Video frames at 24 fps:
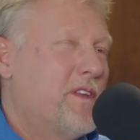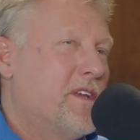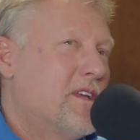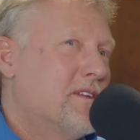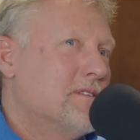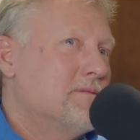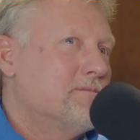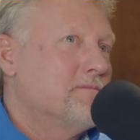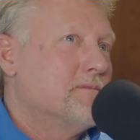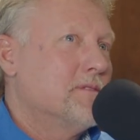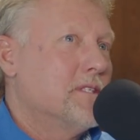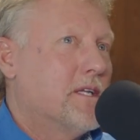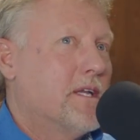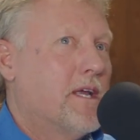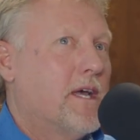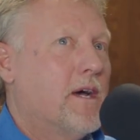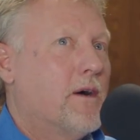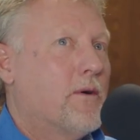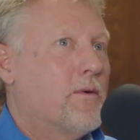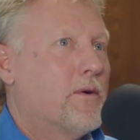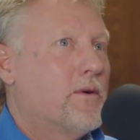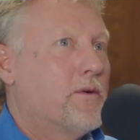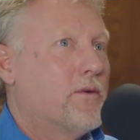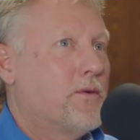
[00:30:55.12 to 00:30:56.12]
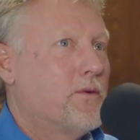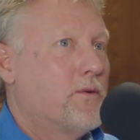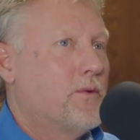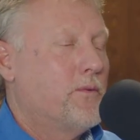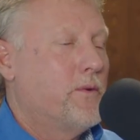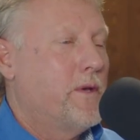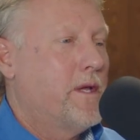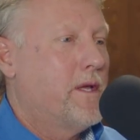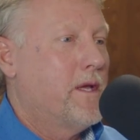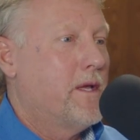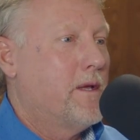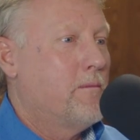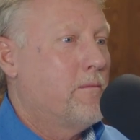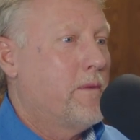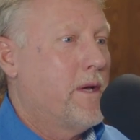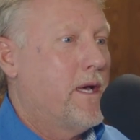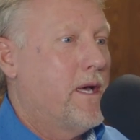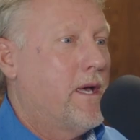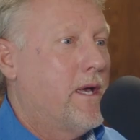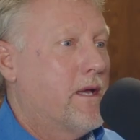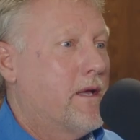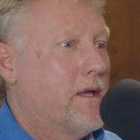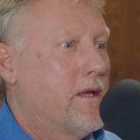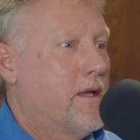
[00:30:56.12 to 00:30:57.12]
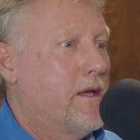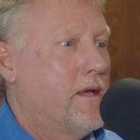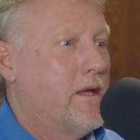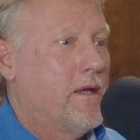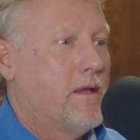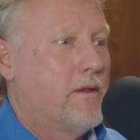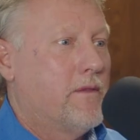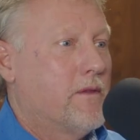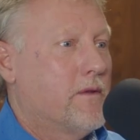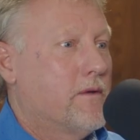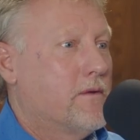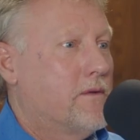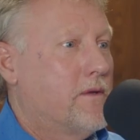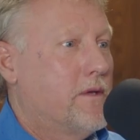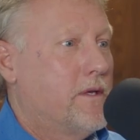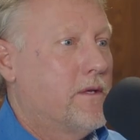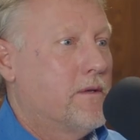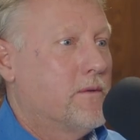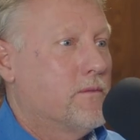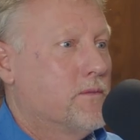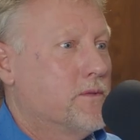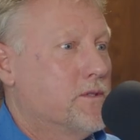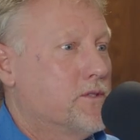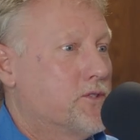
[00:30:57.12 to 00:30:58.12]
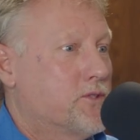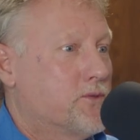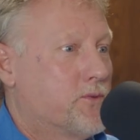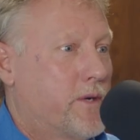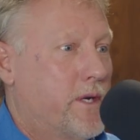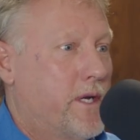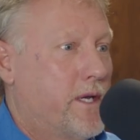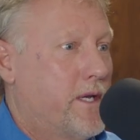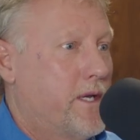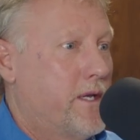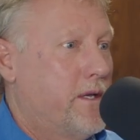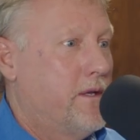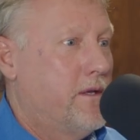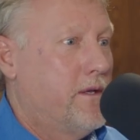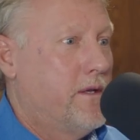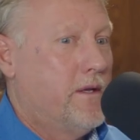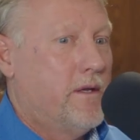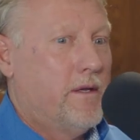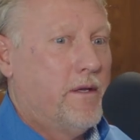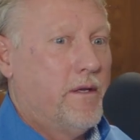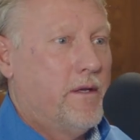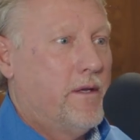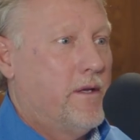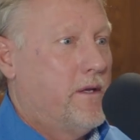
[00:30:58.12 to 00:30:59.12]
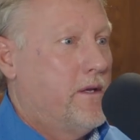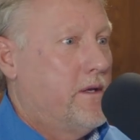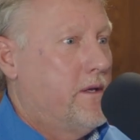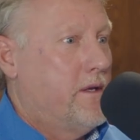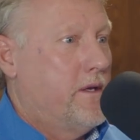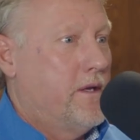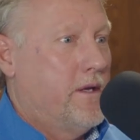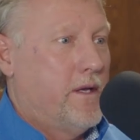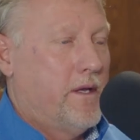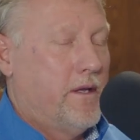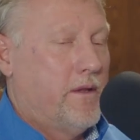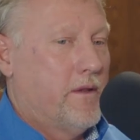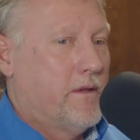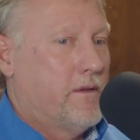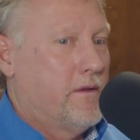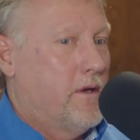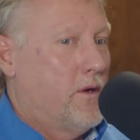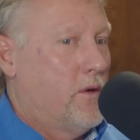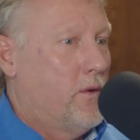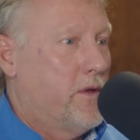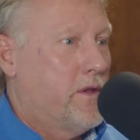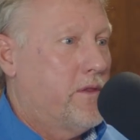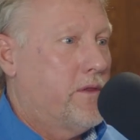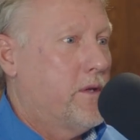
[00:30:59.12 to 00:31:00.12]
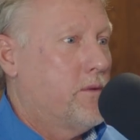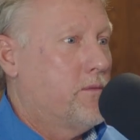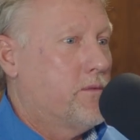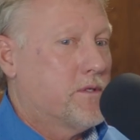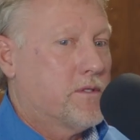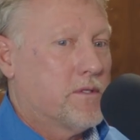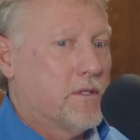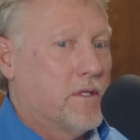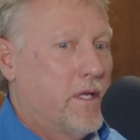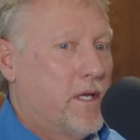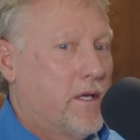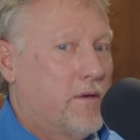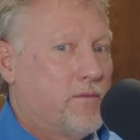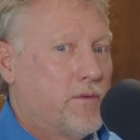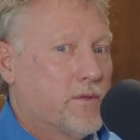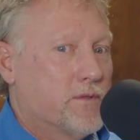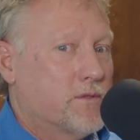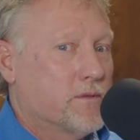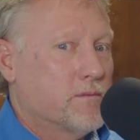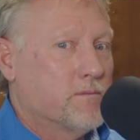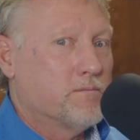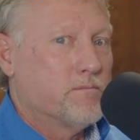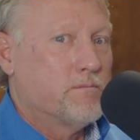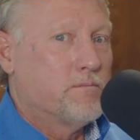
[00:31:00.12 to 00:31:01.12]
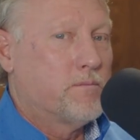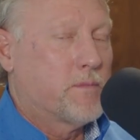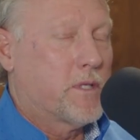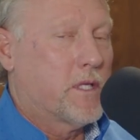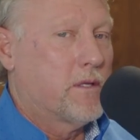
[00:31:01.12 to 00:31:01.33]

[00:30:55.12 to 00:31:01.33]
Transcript: Within an hour or two, we came back, and the tent was shredded. And the only thing was left was some